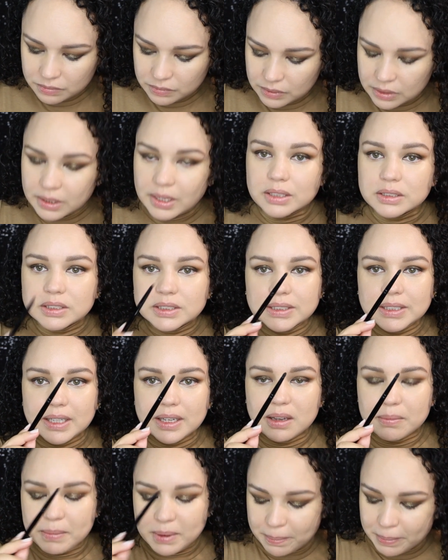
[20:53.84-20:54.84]
Now just
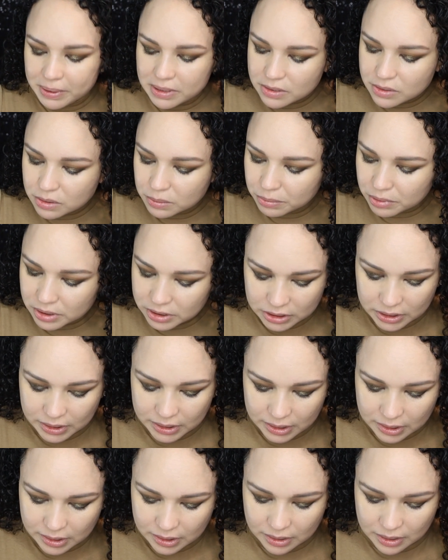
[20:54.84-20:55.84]
taking my pencil brush
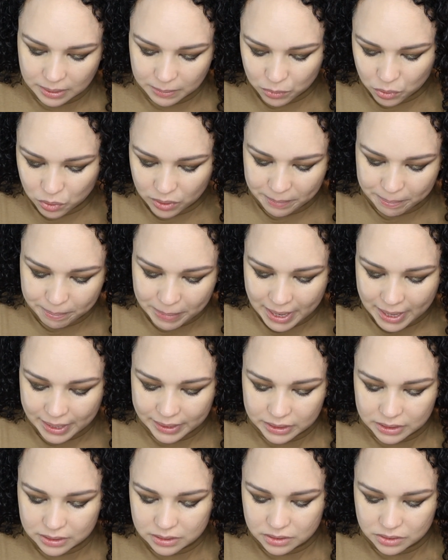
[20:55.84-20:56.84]
again, and I'm going
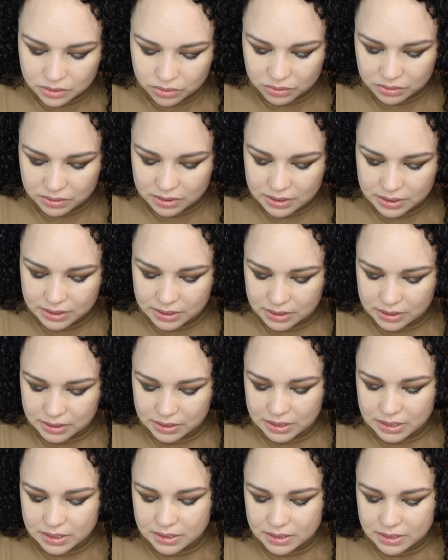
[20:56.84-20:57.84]
back into
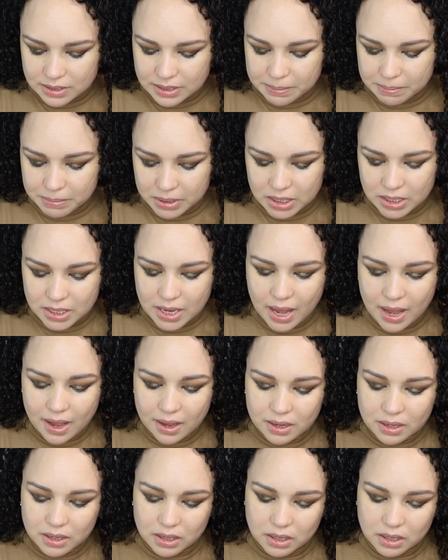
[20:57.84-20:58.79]
Sin Semilla